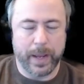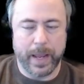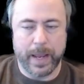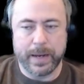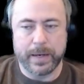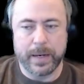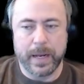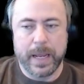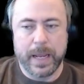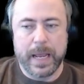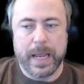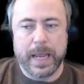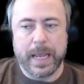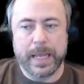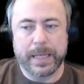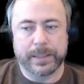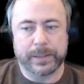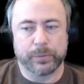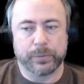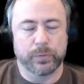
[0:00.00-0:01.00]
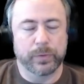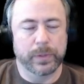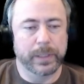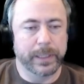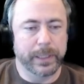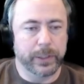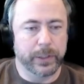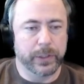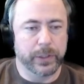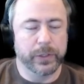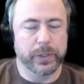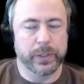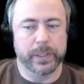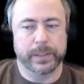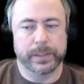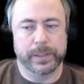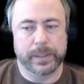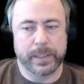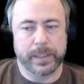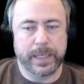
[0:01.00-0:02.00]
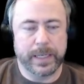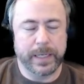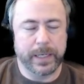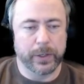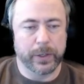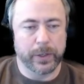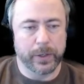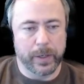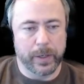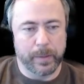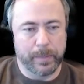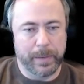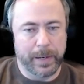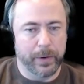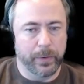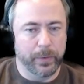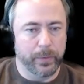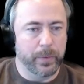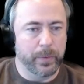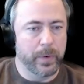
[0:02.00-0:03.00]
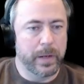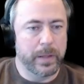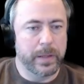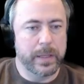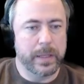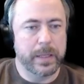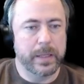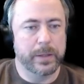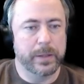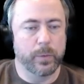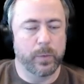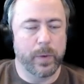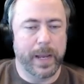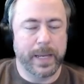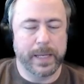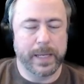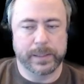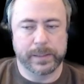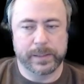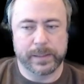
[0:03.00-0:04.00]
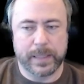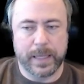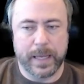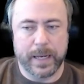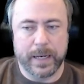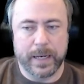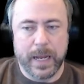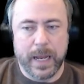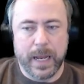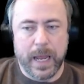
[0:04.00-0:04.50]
and it's really good to hear about the ways that